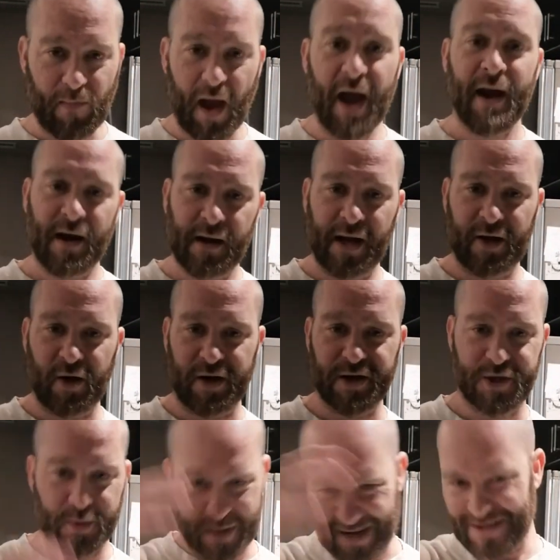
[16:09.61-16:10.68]
And unlike cooking
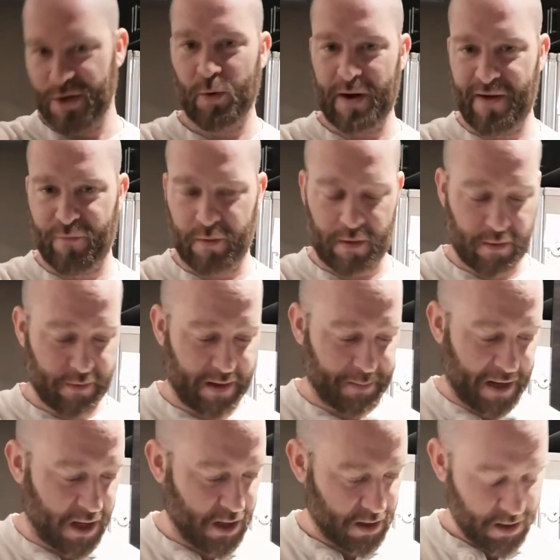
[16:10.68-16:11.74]
shows, I don't have one already
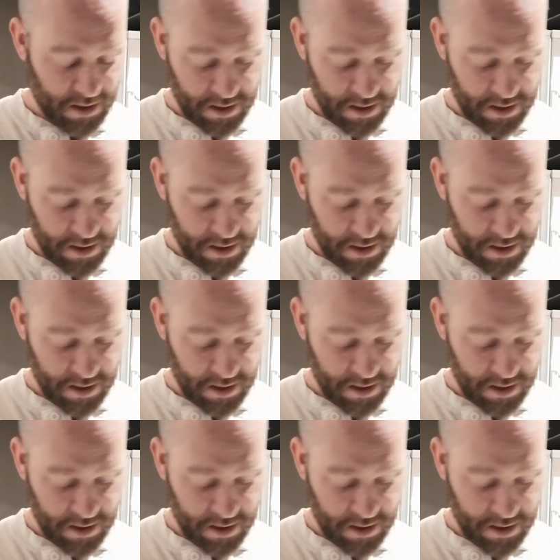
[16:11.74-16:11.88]
made.